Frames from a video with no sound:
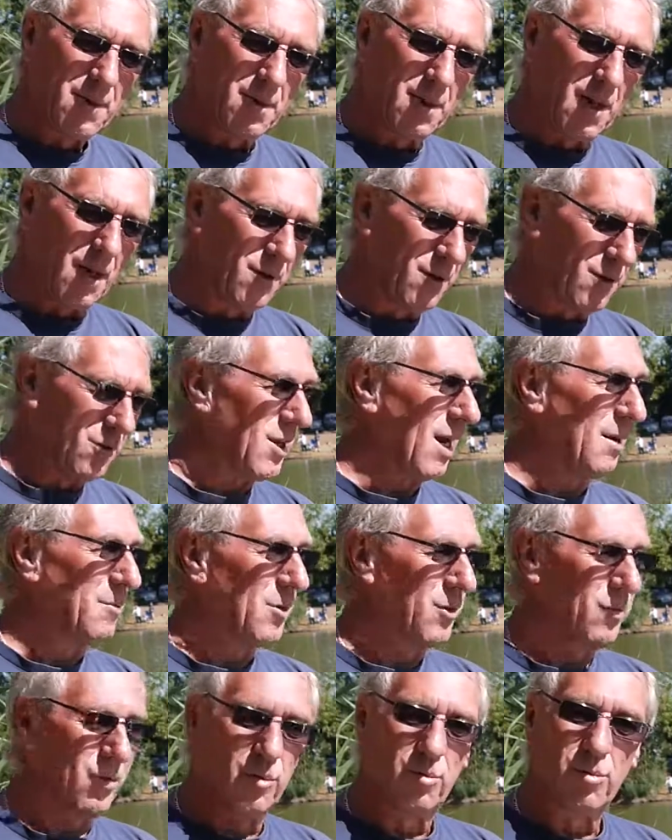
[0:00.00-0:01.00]
and the same
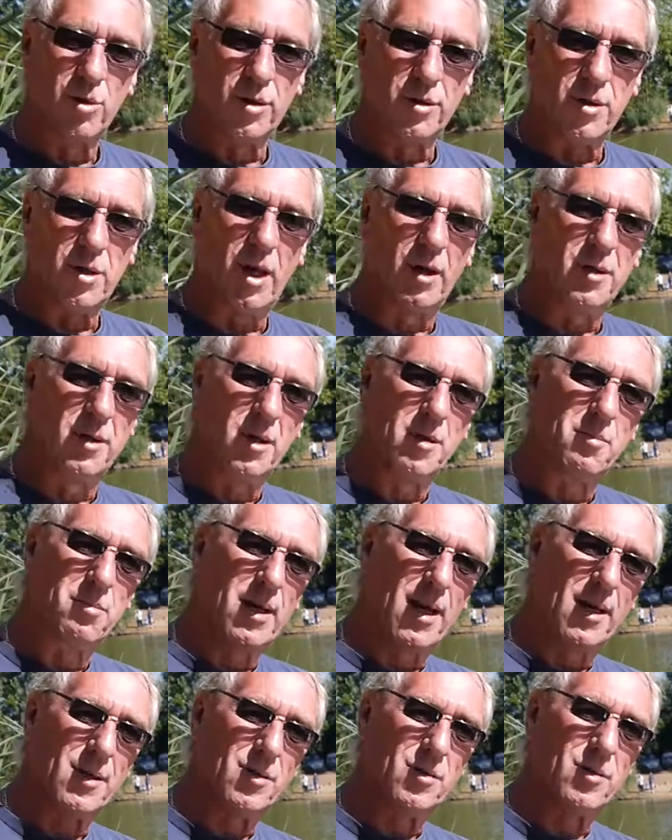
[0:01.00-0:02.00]
as the rod, you can
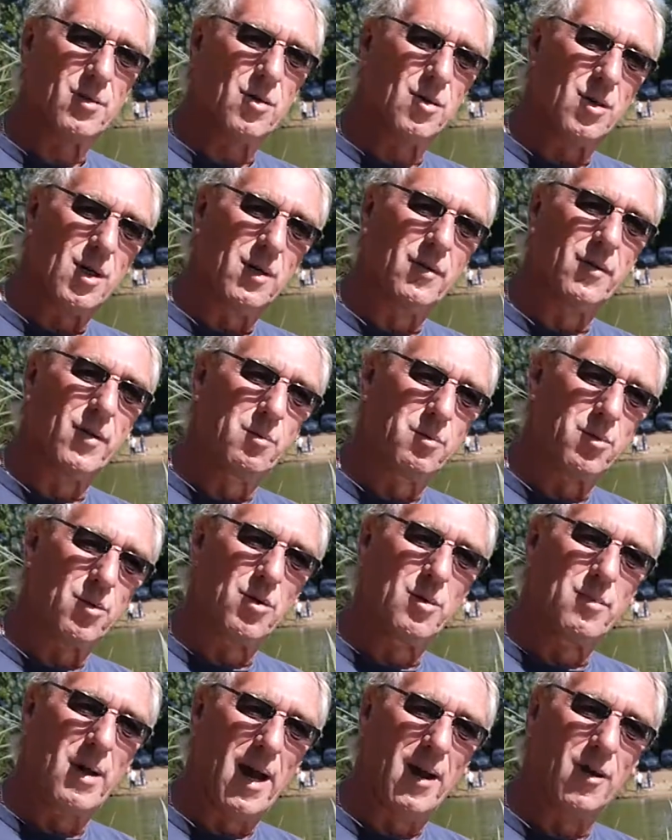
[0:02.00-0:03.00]
play snooker with a
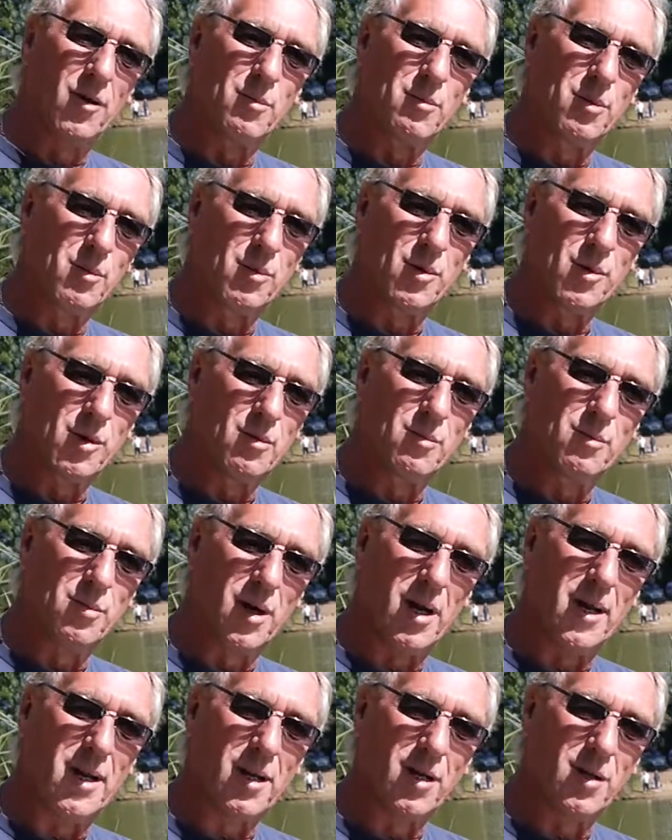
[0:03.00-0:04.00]
broom handle, but you won't
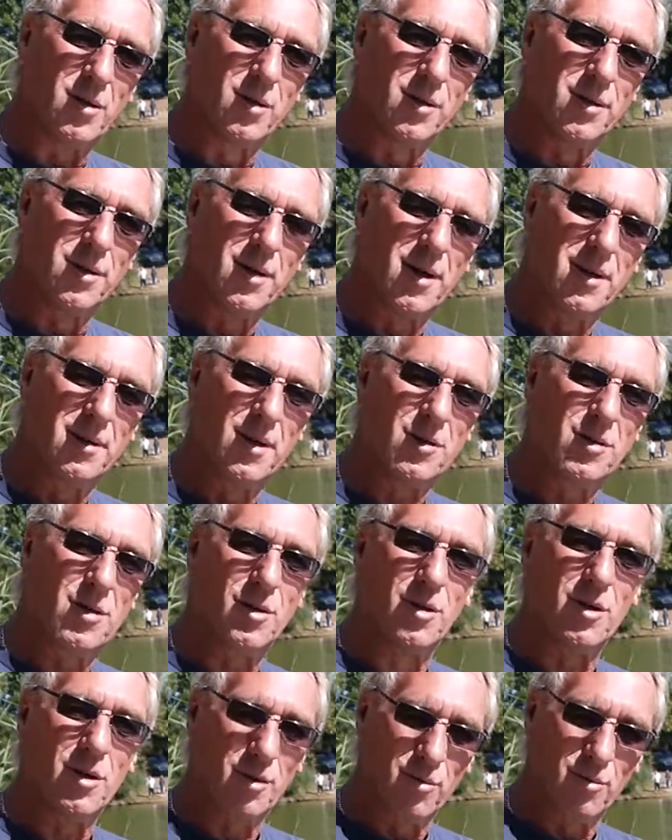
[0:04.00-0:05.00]
be any good unless
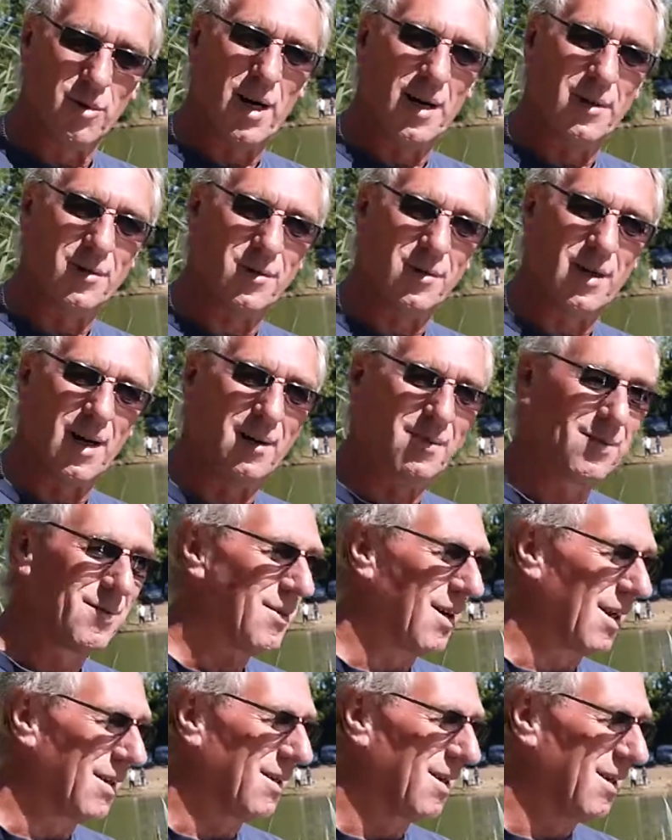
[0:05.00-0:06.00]
you've got the right stuff.
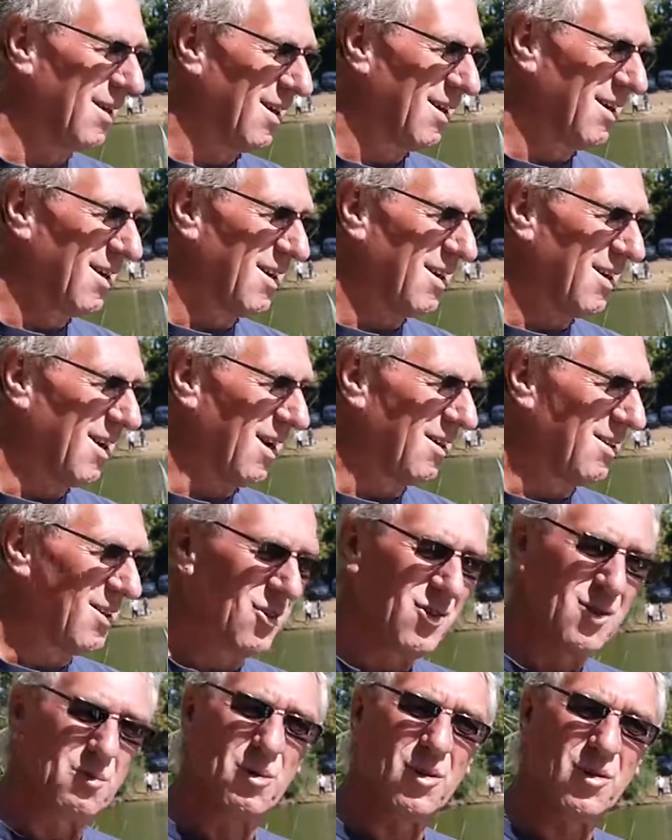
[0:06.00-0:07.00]
And
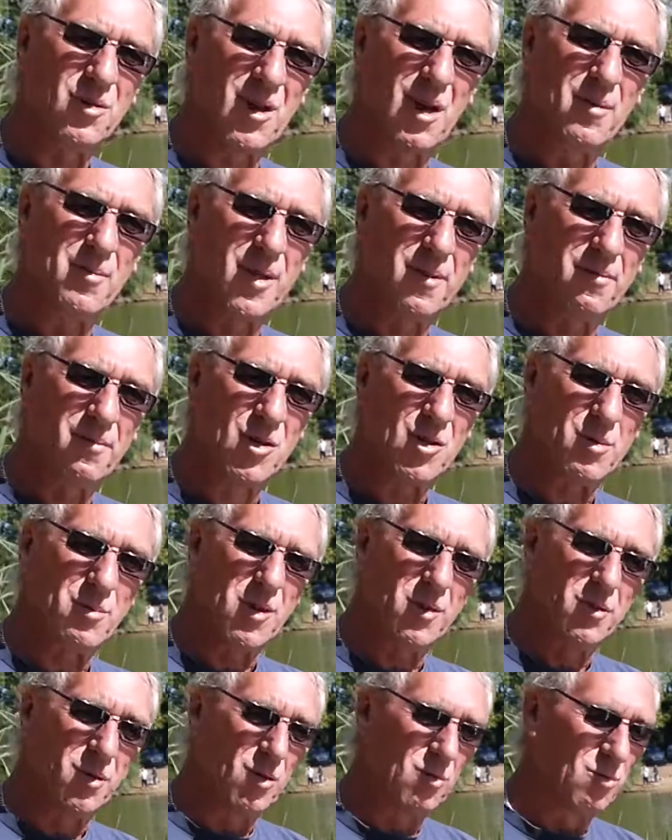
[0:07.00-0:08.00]
this is what so many
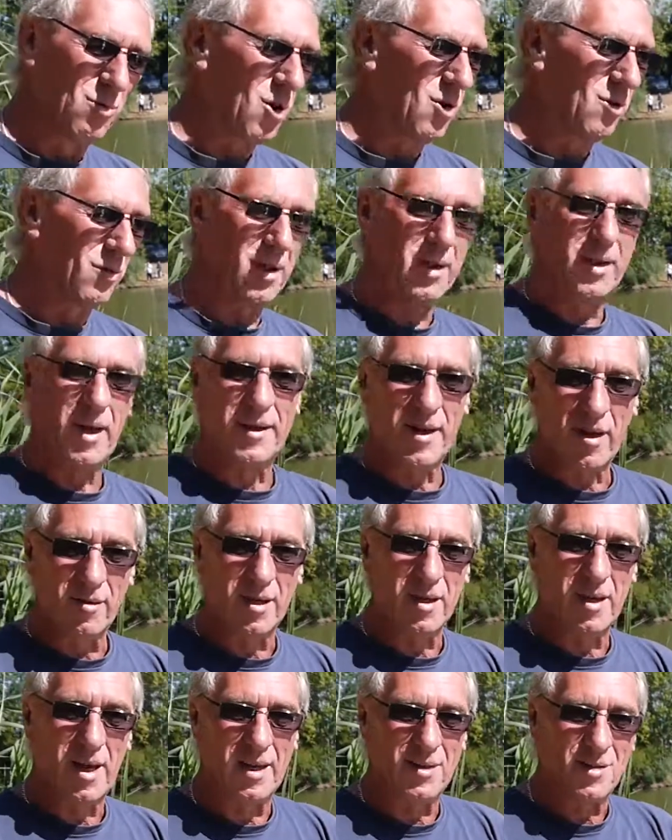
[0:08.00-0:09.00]
fishermen do wrong. When they
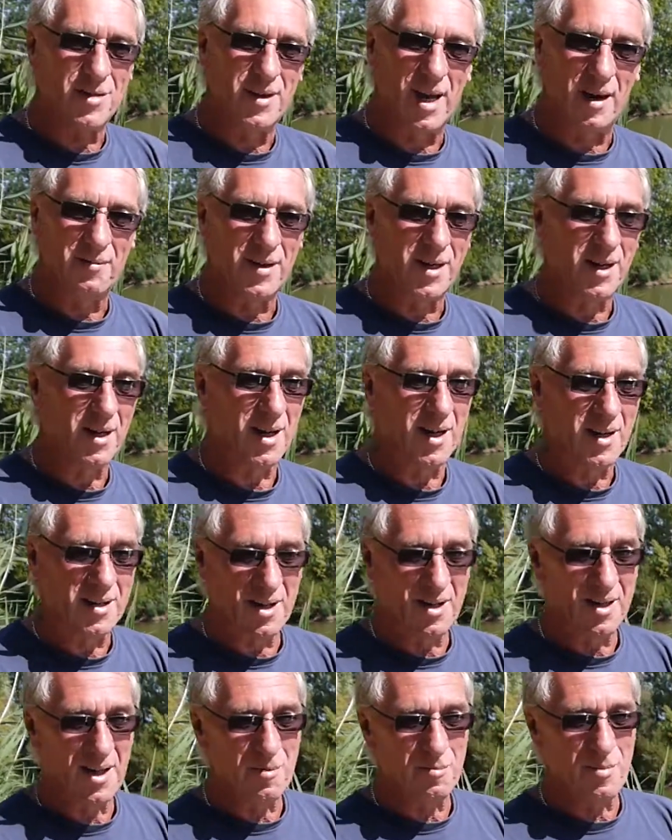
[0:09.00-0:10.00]
don't catch nothing, and
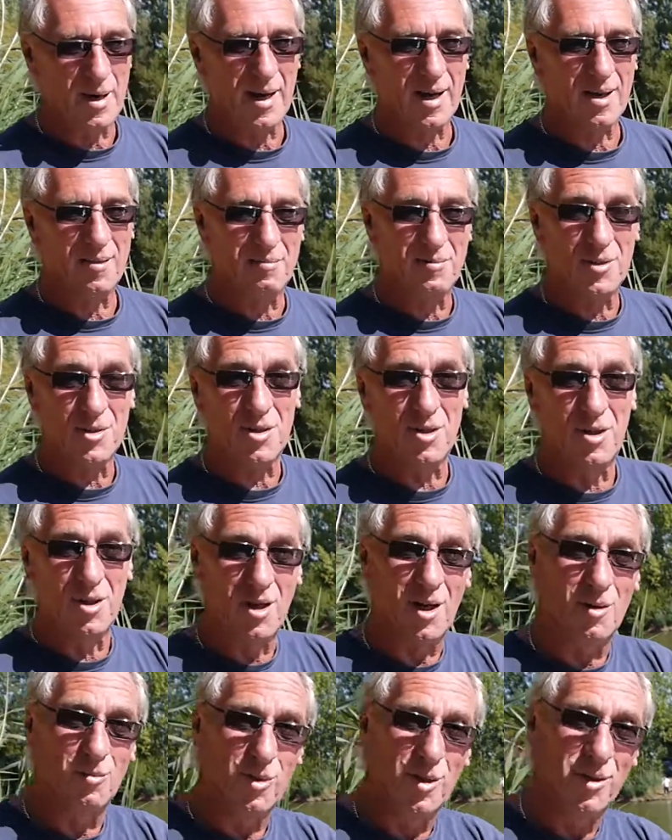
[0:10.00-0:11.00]
then they pack up fishing.
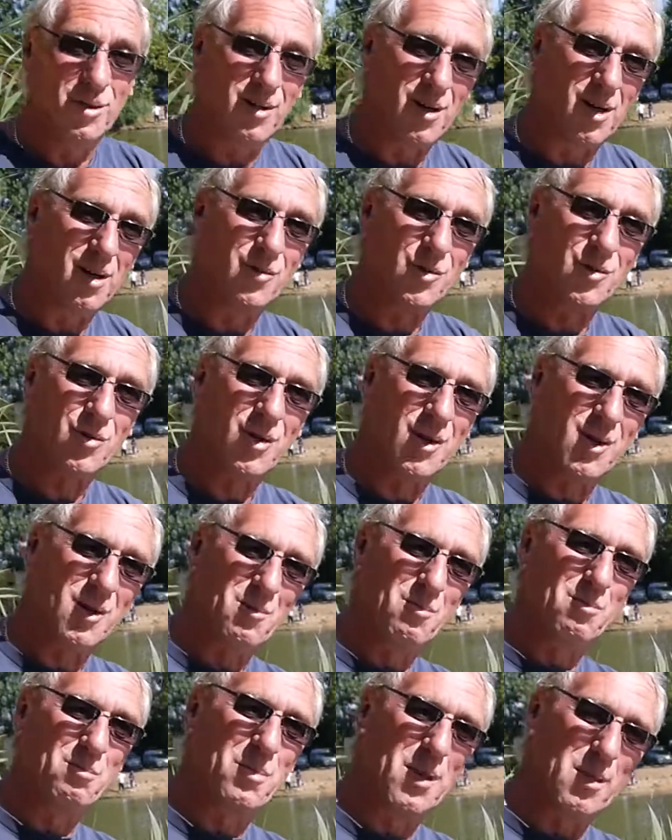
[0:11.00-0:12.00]
And I want, obviously,
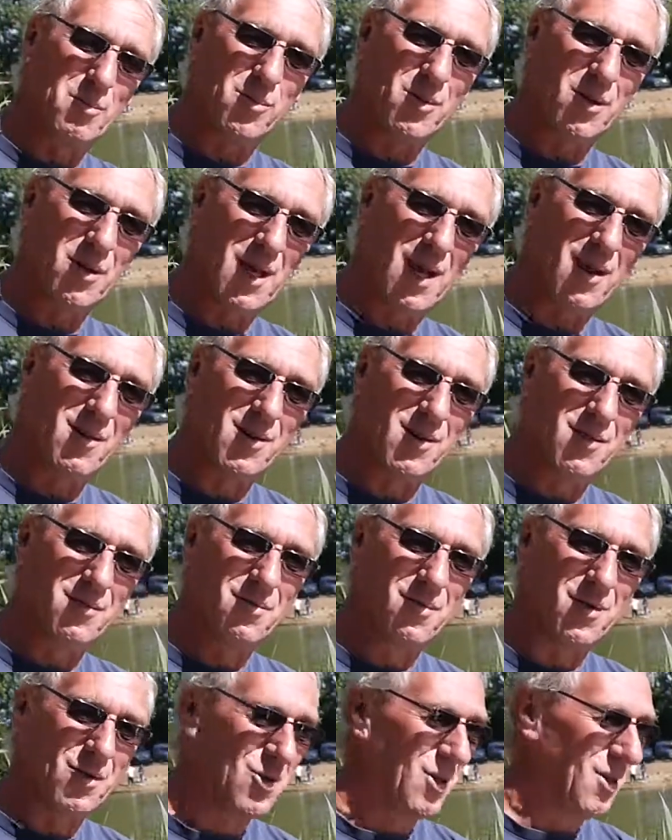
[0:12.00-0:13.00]
people to carry on
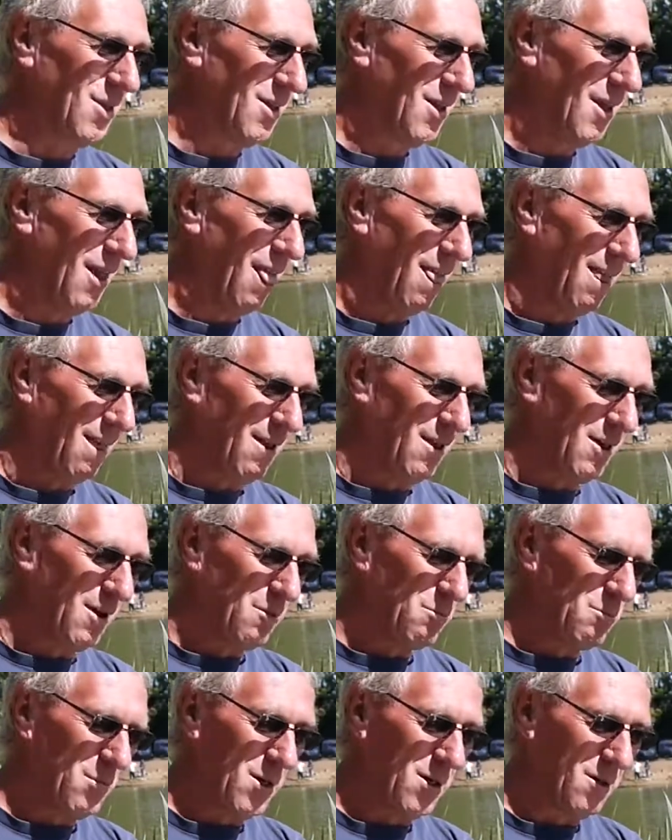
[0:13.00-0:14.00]
fishing,
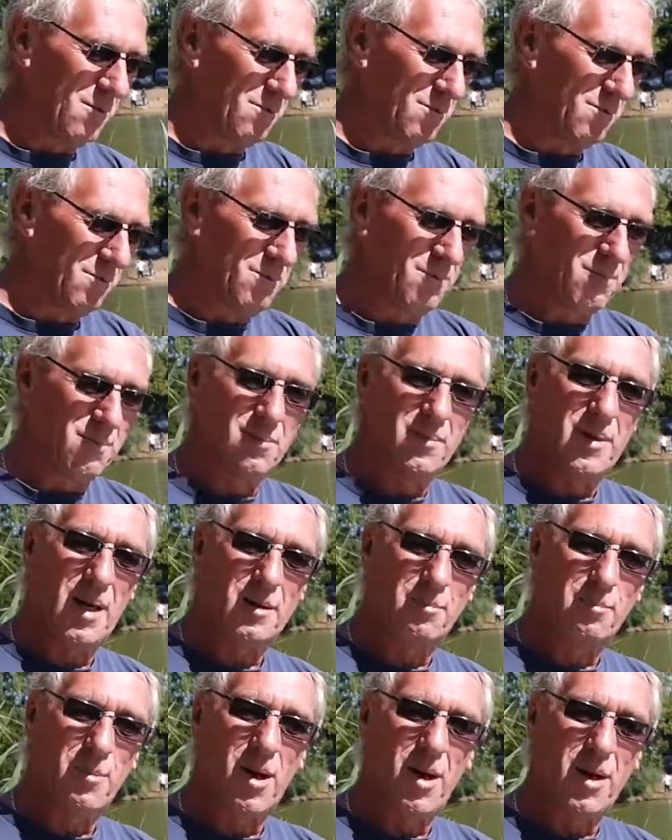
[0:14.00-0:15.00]
but
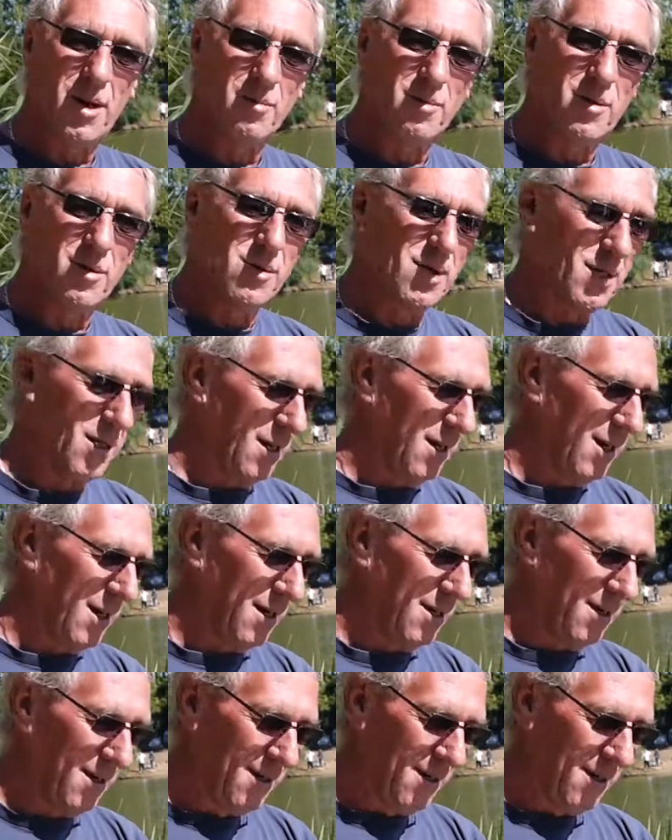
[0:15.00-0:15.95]
they buy the wrong gear.